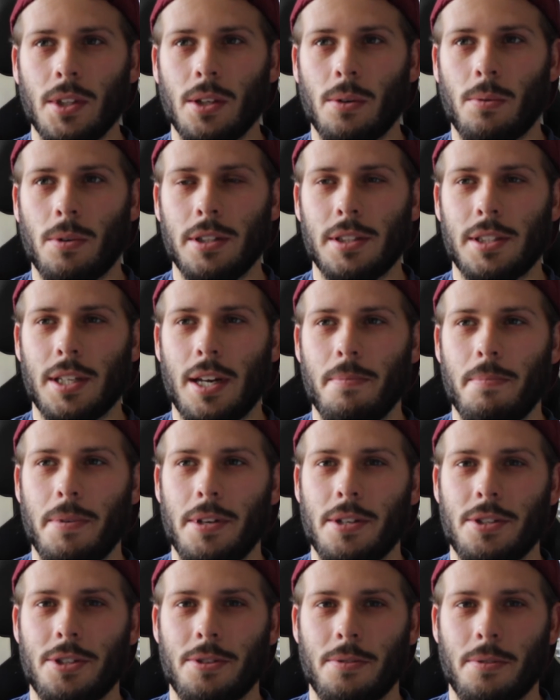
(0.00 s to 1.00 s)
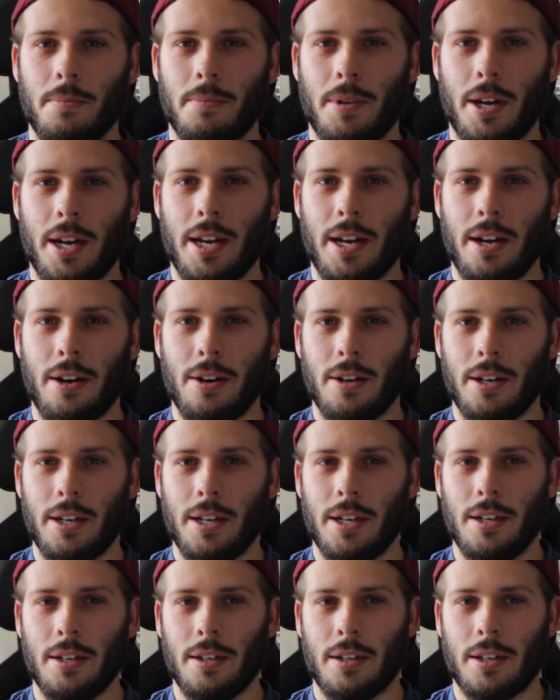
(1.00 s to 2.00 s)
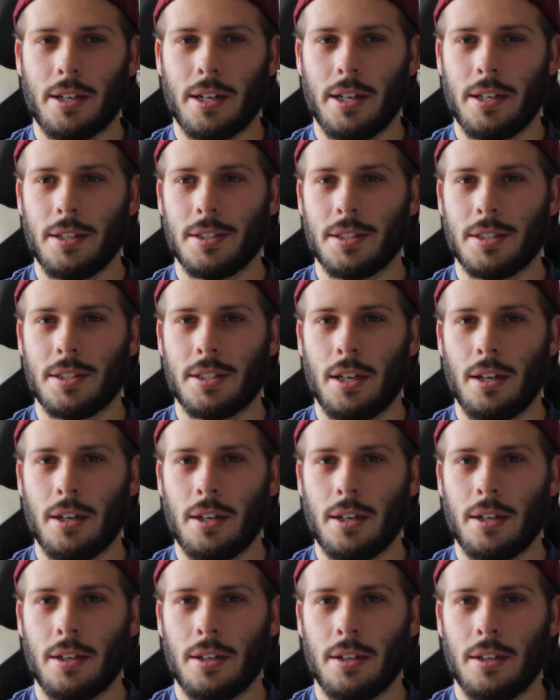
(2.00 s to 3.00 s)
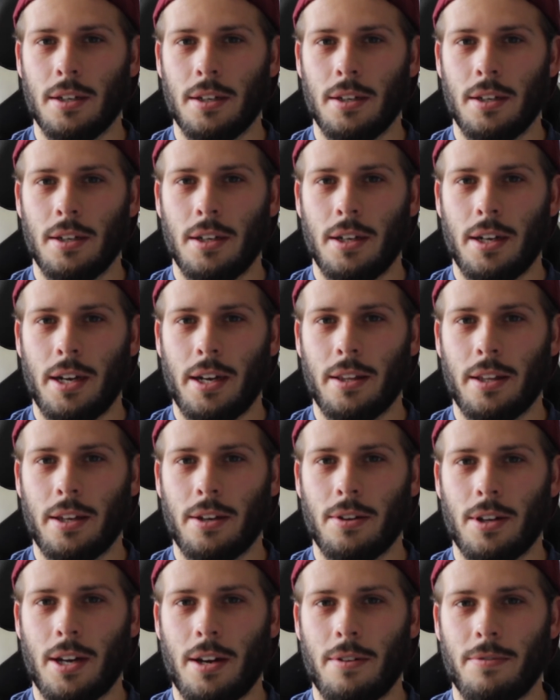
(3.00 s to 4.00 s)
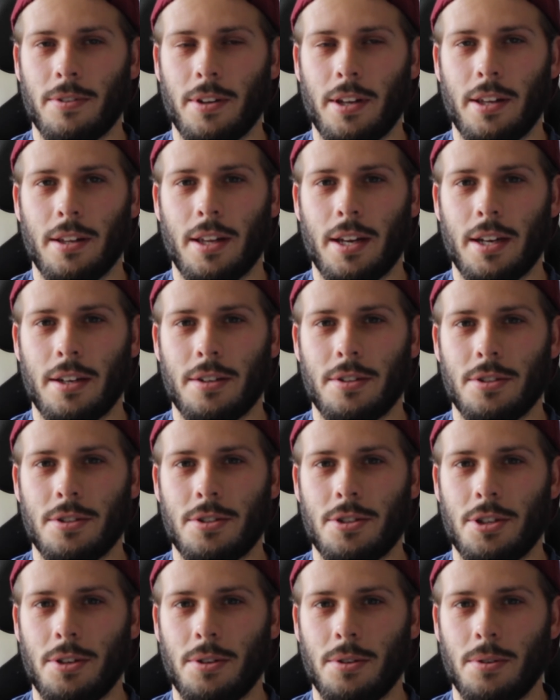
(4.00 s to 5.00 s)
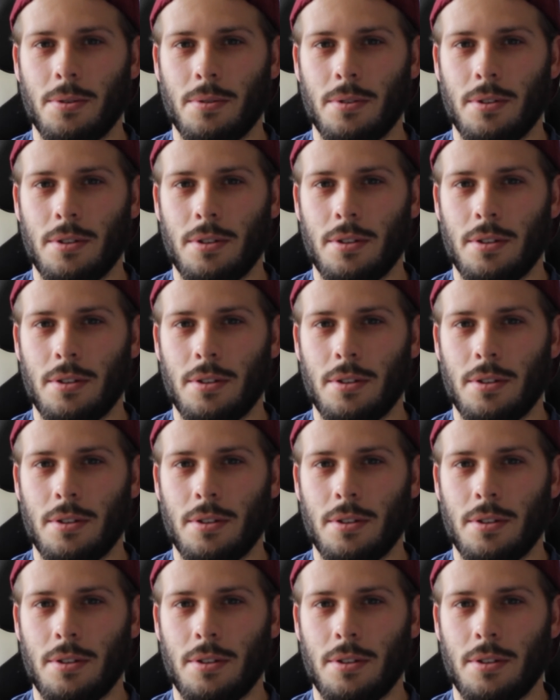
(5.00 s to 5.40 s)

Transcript: The ones I've been to in my area kind of suck, and then you'll have like two.